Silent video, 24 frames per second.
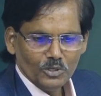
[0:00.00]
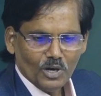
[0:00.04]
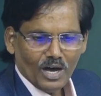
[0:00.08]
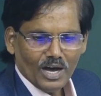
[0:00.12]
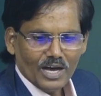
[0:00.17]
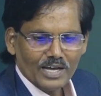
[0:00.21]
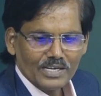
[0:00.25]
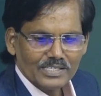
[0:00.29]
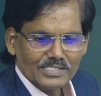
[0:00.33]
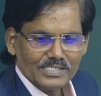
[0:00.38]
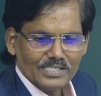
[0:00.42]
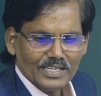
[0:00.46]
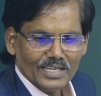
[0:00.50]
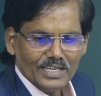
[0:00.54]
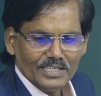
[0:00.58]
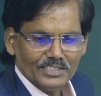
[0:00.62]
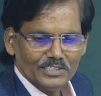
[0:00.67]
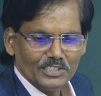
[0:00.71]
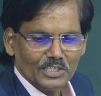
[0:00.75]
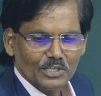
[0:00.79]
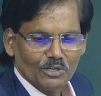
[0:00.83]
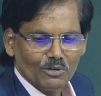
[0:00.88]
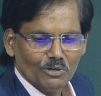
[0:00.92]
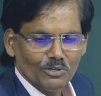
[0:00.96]
RC
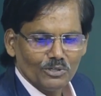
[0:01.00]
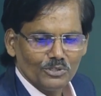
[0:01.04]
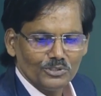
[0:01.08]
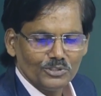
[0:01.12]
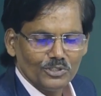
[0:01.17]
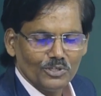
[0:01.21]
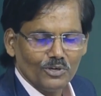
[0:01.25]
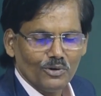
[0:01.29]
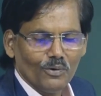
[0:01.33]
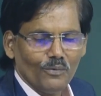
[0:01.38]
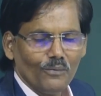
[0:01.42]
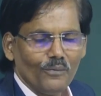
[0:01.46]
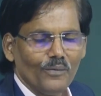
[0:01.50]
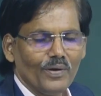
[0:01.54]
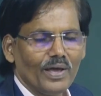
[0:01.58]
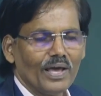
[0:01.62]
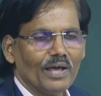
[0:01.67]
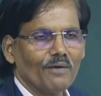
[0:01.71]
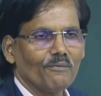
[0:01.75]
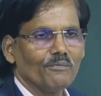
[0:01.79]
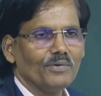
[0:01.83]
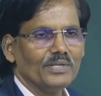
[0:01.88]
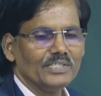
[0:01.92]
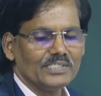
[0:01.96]
is equal to 0,
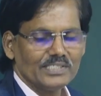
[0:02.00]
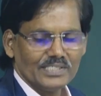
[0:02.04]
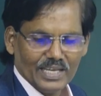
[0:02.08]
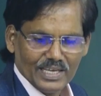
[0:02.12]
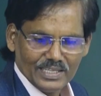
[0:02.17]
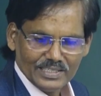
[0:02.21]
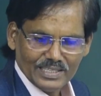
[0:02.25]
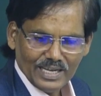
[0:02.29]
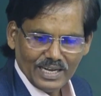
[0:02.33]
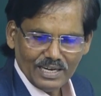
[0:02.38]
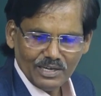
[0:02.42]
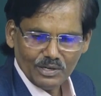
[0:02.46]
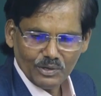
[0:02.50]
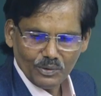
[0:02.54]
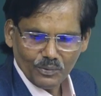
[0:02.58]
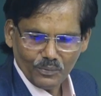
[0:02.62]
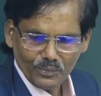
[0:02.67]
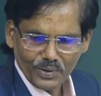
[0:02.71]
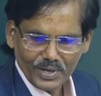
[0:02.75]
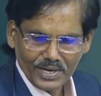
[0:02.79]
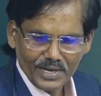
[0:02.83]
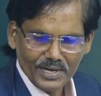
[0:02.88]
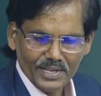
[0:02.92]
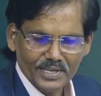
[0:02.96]
where we say that
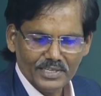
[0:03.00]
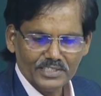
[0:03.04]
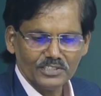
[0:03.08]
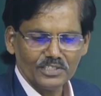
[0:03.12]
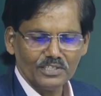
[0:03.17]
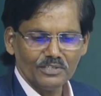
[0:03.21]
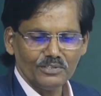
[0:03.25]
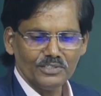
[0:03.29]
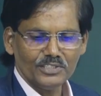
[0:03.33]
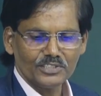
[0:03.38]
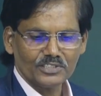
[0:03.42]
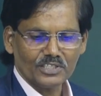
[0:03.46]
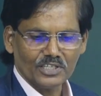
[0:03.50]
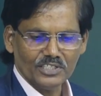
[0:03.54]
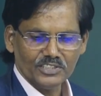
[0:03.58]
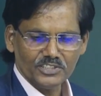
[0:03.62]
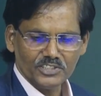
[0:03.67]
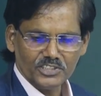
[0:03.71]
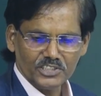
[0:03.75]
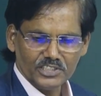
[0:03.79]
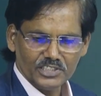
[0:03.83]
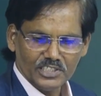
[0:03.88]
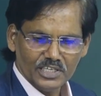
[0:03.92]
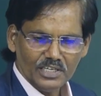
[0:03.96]
no radiation is
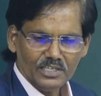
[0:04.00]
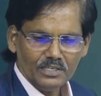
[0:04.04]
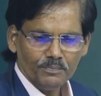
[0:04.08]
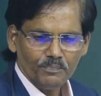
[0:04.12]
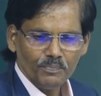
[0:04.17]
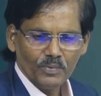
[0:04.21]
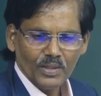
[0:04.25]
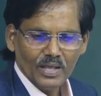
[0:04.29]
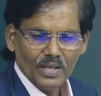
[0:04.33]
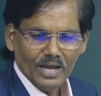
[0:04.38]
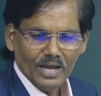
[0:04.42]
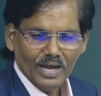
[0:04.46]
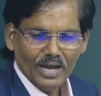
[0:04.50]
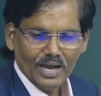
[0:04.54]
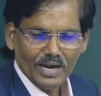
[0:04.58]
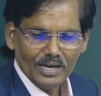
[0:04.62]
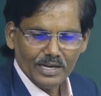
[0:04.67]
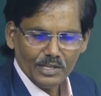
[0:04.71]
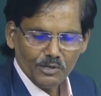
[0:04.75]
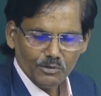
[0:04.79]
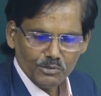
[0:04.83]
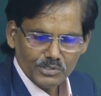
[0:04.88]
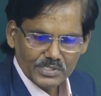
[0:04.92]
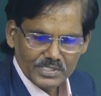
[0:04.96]
considered,
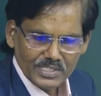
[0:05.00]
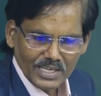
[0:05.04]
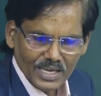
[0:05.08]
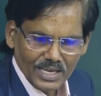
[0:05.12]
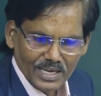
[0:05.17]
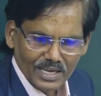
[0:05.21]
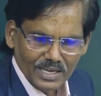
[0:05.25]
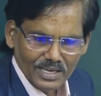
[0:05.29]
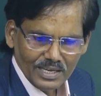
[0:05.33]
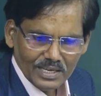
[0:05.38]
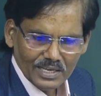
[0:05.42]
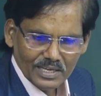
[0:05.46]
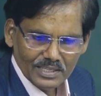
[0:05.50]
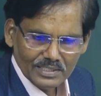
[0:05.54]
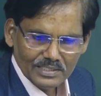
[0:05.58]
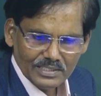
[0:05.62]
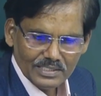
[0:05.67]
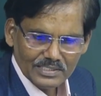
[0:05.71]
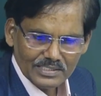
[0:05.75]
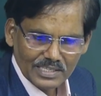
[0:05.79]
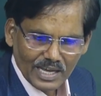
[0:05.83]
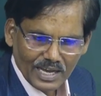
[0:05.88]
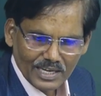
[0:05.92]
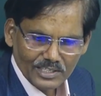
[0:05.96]
and you see
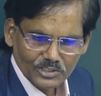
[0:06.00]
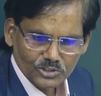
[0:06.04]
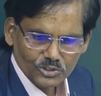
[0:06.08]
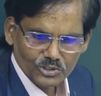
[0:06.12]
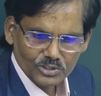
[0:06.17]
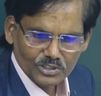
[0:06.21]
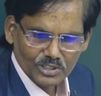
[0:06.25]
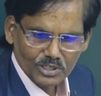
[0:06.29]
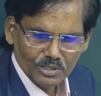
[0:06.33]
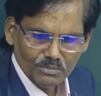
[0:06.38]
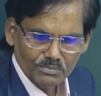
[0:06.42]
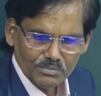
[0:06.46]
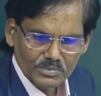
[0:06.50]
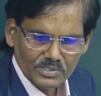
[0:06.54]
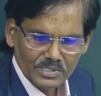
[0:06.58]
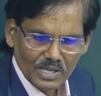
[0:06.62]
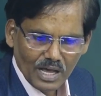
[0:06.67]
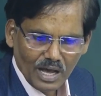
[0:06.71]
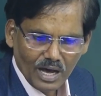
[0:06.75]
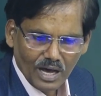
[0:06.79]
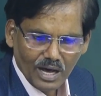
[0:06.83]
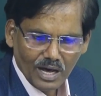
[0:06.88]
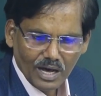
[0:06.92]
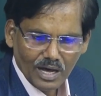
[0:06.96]
these isotherms
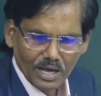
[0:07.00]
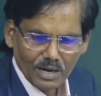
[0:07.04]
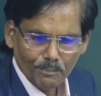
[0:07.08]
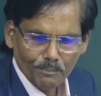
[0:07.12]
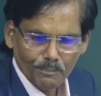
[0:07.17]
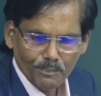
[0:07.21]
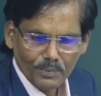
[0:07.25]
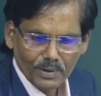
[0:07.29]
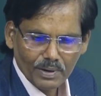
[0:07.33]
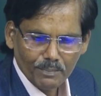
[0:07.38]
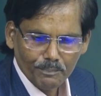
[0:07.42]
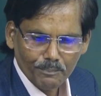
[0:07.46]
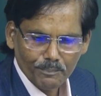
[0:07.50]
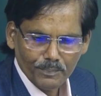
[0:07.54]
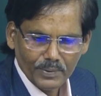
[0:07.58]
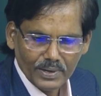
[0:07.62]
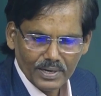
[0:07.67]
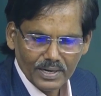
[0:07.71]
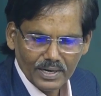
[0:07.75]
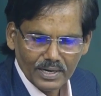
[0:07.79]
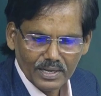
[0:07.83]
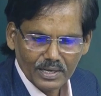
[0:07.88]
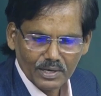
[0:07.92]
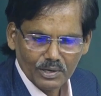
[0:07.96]
are
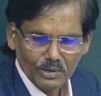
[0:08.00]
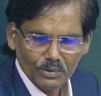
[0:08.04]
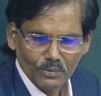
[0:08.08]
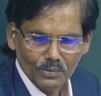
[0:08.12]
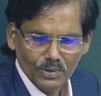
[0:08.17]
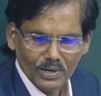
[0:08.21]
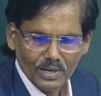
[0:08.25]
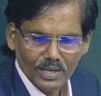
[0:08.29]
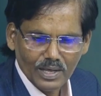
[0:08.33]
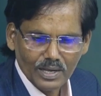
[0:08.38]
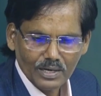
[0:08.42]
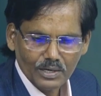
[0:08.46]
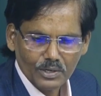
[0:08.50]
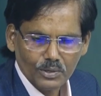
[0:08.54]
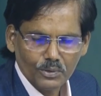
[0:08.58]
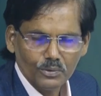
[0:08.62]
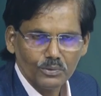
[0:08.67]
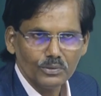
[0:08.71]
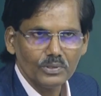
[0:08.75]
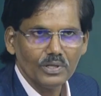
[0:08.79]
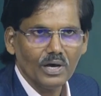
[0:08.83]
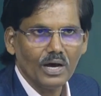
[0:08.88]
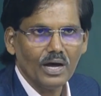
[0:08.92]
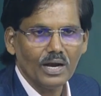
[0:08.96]
perpendicular
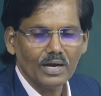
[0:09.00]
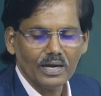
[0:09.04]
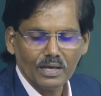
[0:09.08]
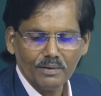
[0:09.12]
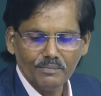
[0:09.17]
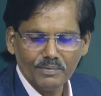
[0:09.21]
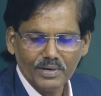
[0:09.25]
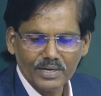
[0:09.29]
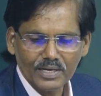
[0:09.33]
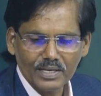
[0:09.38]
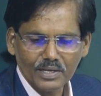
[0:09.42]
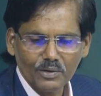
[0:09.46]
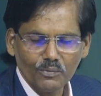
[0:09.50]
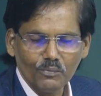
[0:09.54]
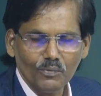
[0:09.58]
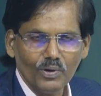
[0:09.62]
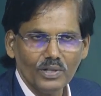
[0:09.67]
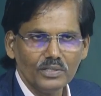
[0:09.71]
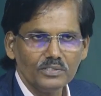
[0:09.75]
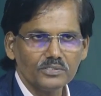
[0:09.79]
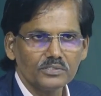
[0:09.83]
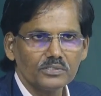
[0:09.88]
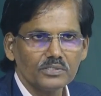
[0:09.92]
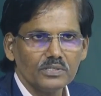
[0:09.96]
to the adiabatic
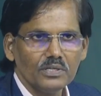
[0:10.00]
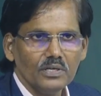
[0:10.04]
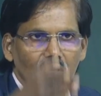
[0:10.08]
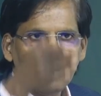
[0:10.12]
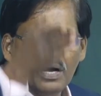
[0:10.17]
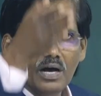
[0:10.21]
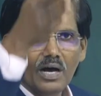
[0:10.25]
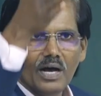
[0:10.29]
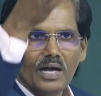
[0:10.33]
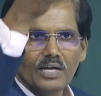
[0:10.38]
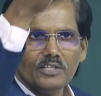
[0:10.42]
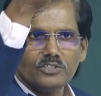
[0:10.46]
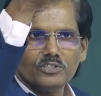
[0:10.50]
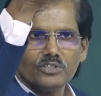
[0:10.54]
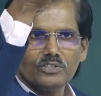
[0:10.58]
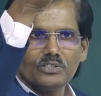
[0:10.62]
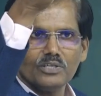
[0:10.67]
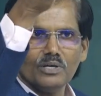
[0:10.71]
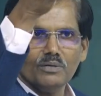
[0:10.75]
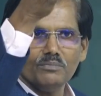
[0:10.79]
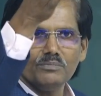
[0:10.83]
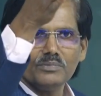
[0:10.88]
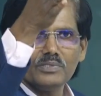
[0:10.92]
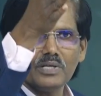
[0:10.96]
walls.
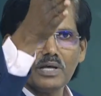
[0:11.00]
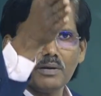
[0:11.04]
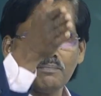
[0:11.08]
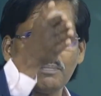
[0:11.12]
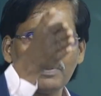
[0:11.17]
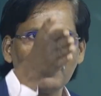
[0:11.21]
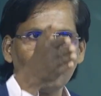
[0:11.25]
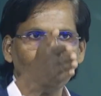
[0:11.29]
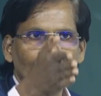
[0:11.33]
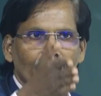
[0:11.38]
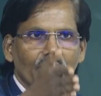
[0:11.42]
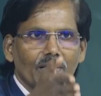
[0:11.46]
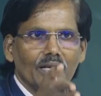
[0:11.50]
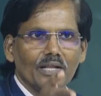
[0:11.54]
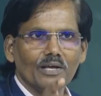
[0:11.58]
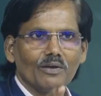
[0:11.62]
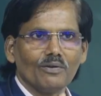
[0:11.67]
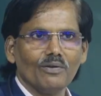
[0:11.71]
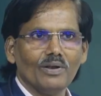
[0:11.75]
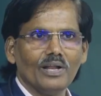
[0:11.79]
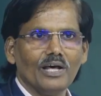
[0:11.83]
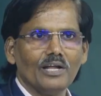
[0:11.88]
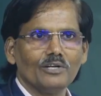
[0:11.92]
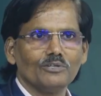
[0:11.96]
Isotherms are
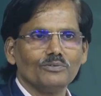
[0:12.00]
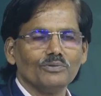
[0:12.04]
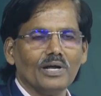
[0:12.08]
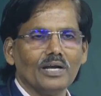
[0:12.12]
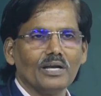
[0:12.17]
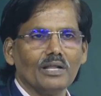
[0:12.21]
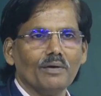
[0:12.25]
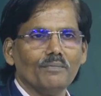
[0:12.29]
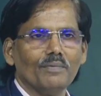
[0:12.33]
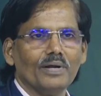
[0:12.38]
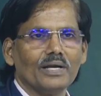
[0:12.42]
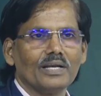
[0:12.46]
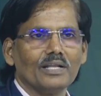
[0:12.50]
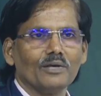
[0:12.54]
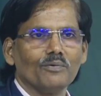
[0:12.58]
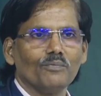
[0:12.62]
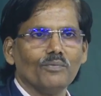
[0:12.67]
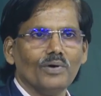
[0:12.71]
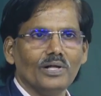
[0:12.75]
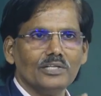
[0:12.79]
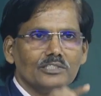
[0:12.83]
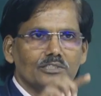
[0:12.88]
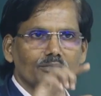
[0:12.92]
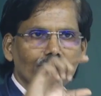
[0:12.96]
perpendicular to adiabatic
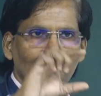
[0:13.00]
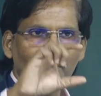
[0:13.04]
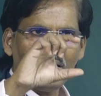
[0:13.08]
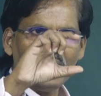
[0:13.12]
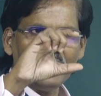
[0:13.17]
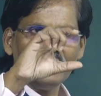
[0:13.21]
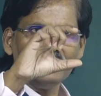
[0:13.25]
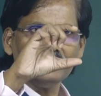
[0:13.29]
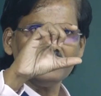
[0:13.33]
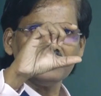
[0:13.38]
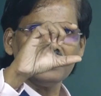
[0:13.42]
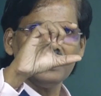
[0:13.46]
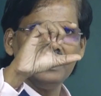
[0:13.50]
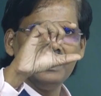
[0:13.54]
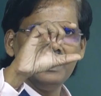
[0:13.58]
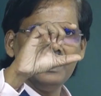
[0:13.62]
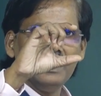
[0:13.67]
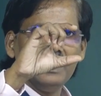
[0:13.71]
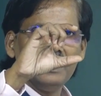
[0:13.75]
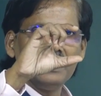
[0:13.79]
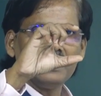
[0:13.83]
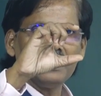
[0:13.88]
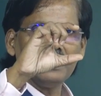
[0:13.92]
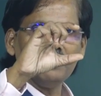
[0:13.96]
walls means
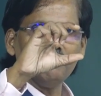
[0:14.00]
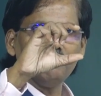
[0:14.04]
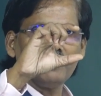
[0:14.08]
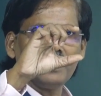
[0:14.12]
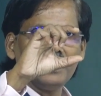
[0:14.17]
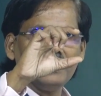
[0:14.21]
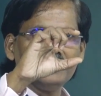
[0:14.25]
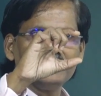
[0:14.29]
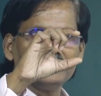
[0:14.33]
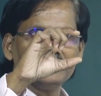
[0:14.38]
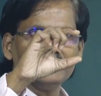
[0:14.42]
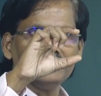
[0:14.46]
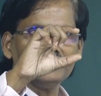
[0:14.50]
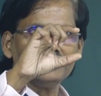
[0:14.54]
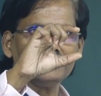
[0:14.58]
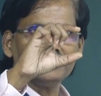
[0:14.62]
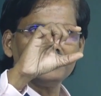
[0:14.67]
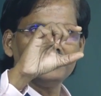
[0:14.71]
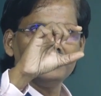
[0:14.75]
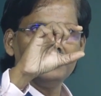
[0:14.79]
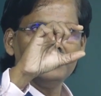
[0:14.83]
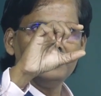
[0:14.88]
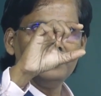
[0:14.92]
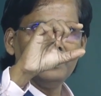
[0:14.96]
temperatures
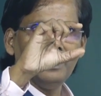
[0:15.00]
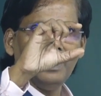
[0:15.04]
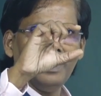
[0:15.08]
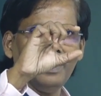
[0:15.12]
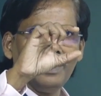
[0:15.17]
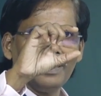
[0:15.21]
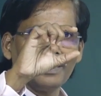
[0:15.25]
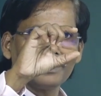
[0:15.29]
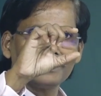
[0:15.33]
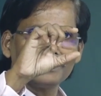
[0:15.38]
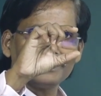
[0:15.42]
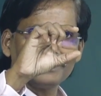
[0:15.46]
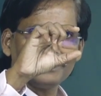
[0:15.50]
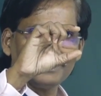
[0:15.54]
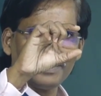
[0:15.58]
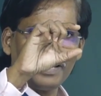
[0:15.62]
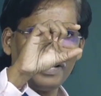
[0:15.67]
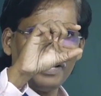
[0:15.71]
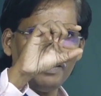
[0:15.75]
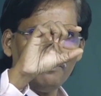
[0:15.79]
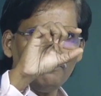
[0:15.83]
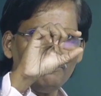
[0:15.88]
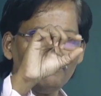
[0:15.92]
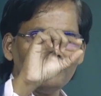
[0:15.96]
are
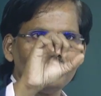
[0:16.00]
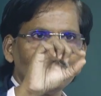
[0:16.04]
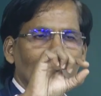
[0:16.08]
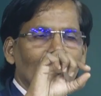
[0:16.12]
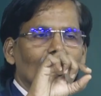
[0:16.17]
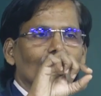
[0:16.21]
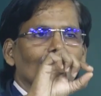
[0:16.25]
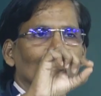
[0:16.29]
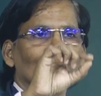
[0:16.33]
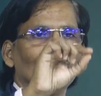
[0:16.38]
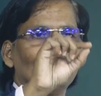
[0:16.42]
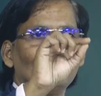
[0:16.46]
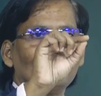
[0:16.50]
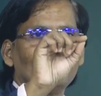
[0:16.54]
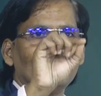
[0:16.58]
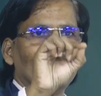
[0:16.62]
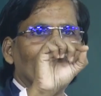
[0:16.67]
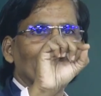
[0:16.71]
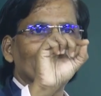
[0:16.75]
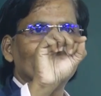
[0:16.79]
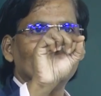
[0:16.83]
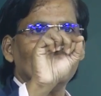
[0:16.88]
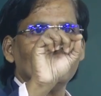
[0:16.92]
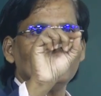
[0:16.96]
same, therefore
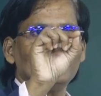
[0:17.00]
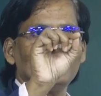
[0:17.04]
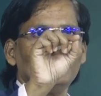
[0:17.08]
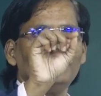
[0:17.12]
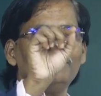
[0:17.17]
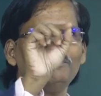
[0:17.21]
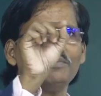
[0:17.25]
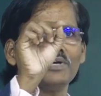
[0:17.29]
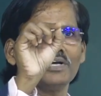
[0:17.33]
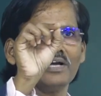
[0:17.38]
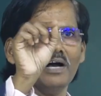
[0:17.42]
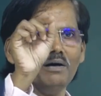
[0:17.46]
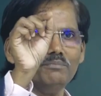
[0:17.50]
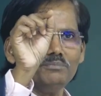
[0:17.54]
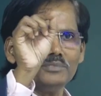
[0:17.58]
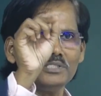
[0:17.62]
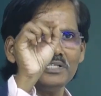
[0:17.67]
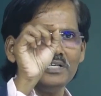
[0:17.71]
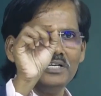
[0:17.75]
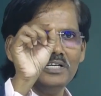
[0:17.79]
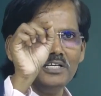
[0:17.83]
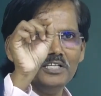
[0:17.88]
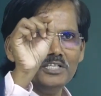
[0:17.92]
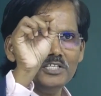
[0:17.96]
delta T becomes
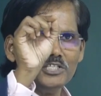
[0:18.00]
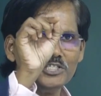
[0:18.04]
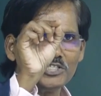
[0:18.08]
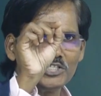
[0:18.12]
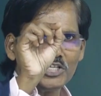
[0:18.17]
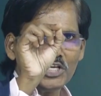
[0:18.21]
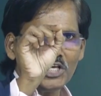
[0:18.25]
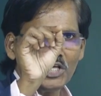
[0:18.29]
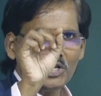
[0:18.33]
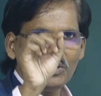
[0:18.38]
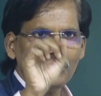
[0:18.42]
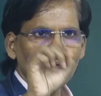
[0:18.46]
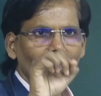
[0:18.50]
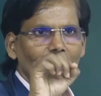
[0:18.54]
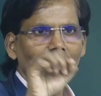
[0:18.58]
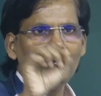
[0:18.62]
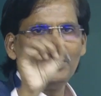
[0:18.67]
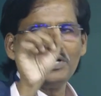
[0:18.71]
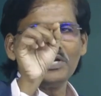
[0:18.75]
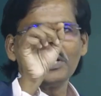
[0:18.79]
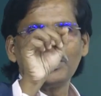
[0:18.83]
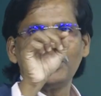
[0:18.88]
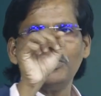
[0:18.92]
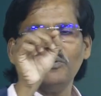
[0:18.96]
0,
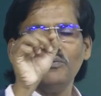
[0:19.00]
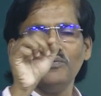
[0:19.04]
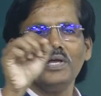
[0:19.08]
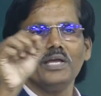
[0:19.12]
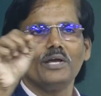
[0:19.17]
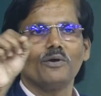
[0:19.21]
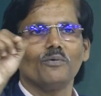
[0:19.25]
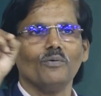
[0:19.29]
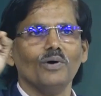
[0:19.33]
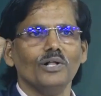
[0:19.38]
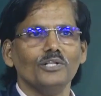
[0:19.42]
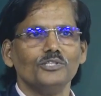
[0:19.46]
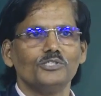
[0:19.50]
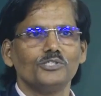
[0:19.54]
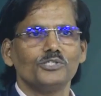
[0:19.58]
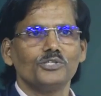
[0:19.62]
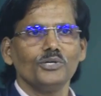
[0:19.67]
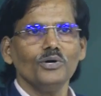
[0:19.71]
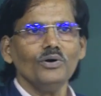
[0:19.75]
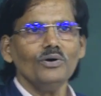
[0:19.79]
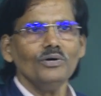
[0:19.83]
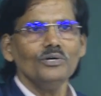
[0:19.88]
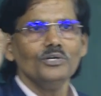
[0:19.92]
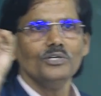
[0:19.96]
Q equals
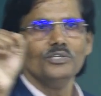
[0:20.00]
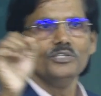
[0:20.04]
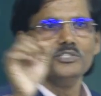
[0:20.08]
to